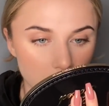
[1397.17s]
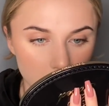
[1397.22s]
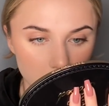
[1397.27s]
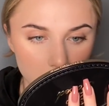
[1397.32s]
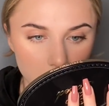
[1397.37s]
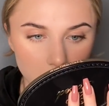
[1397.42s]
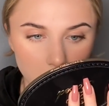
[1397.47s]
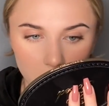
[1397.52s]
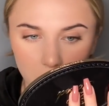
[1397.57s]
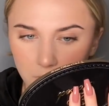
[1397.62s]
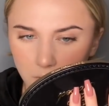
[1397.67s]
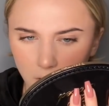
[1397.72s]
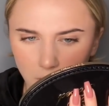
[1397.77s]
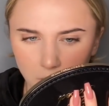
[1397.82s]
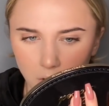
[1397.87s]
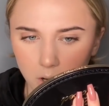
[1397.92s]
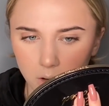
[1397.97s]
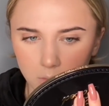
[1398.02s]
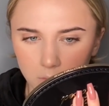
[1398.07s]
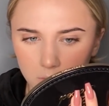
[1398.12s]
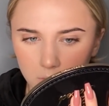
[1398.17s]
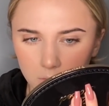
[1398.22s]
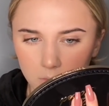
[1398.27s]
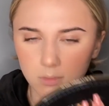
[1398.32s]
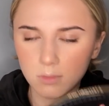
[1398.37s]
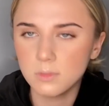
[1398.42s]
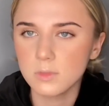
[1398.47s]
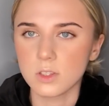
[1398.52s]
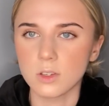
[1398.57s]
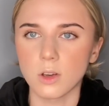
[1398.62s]
my favorite.
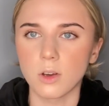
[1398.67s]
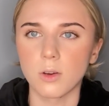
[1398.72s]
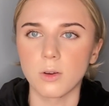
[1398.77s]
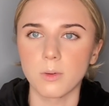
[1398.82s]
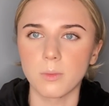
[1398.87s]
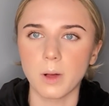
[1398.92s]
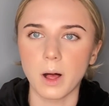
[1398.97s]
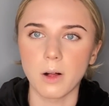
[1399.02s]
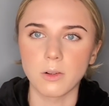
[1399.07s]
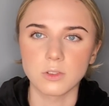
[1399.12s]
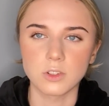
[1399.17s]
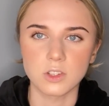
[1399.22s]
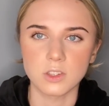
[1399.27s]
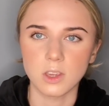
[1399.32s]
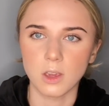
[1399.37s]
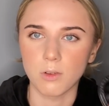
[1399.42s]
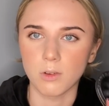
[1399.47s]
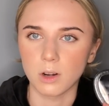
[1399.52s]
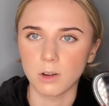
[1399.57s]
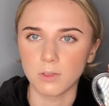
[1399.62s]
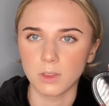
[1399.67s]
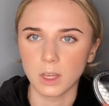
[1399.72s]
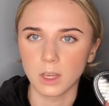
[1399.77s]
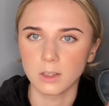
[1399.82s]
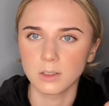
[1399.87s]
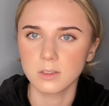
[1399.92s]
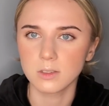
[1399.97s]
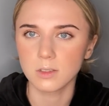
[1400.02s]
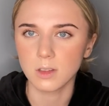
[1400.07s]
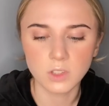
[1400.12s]
So I'll just get rid of
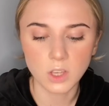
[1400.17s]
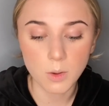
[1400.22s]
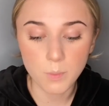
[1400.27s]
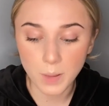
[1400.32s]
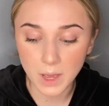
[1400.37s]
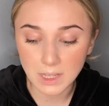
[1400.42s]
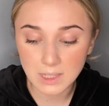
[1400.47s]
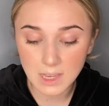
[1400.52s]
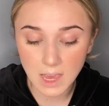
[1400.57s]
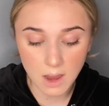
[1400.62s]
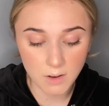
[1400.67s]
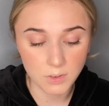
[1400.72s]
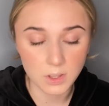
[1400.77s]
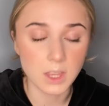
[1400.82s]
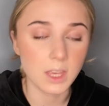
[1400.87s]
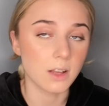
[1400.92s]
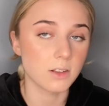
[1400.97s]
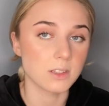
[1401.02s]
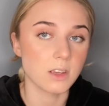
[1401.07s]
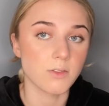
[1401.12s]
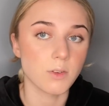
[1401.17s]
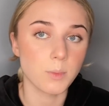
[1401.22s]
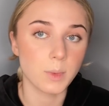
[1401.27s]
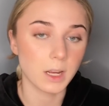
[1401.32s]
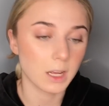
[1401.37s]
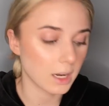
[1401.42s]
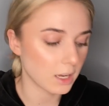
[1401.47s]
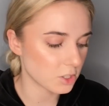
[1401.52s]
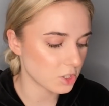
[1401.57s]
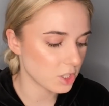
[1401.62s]
this. Compared to everything else I have in my
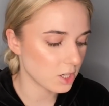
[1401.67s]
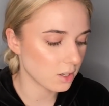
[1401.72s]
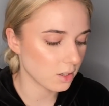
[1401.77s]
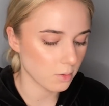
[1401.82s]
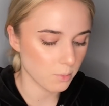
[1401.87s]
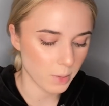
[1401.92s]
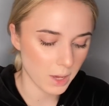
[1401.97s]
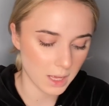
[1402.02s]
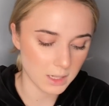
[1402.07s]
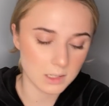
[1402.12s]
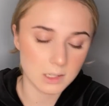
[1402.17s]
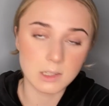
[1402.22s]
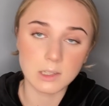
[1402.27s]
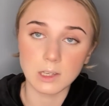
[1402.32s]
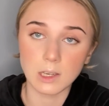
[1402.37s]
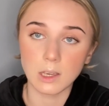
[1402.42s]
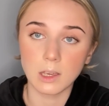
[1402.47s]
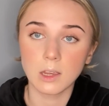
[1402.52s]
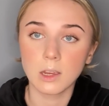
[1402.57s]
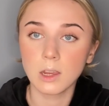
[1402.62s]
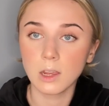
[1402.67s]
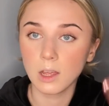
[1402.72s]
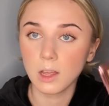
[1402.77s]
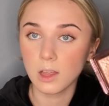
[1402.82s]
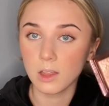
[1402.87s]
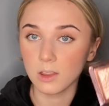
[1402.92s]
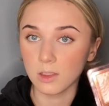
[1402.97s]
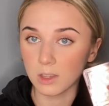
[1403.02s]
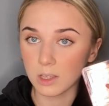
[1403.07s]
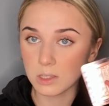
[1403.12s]
collection and compared to
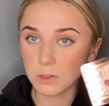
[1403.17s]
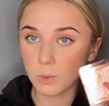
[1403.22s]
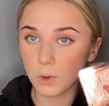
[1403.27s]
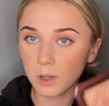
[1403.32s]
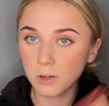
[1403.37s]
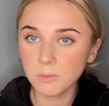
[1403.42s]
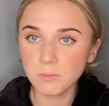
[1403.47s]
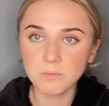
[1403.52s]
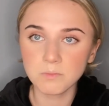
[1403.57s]
this one,